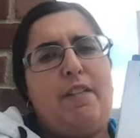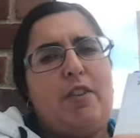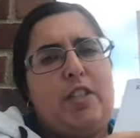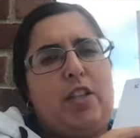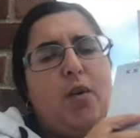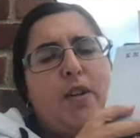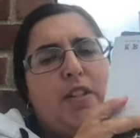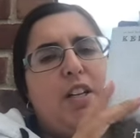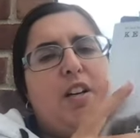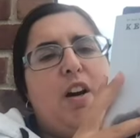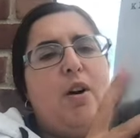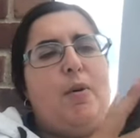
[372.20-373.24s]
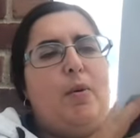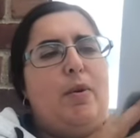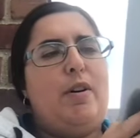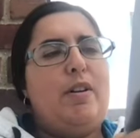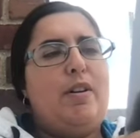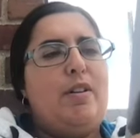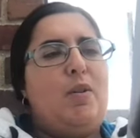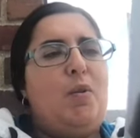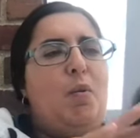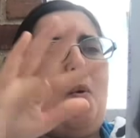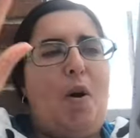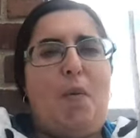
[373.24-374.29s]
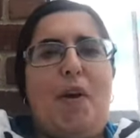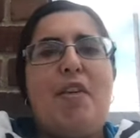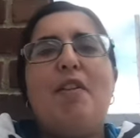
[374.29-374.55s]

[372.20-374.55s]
if it's going to go one way.